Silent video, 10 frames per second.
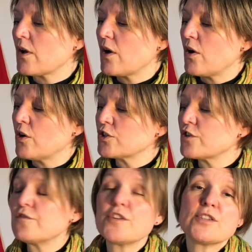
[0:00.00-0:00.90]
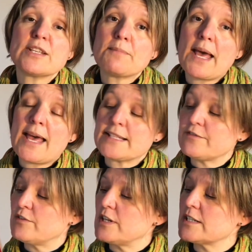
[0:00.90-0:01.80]
confusing pairs
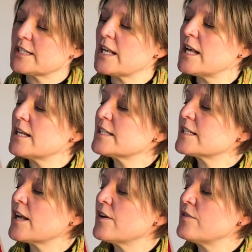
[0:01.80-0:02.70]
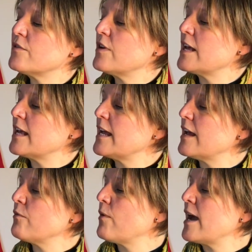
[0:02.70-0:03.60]
of words. So
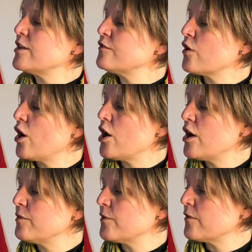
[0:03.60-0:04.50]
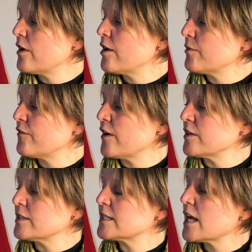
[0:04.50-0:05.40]
where you've got
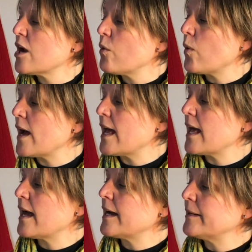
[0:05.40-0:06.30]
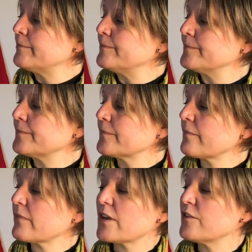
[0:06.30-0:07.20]
homophones, where
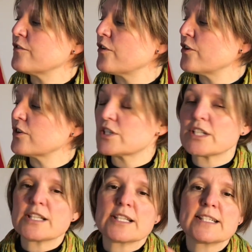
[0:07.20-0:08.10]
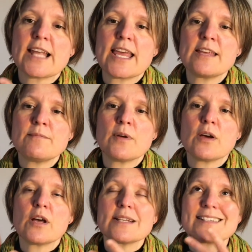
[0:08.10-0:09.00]
you've got the same
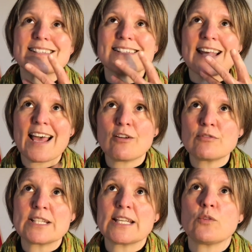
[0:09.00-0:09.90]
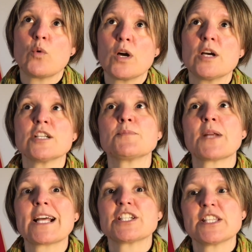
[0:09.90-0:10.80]
sounding word, but
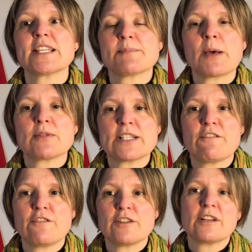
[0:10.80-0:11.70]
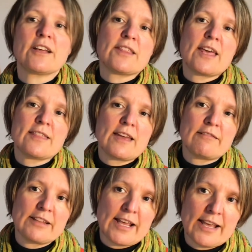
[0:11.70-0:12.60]
actually they're spelt different, like there,
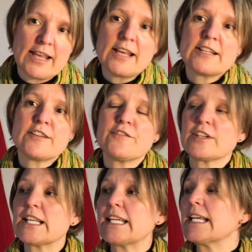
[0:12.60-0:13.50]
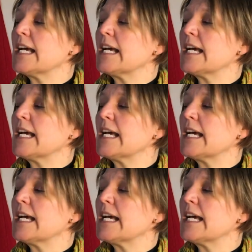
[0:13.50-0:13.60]
and there, differently.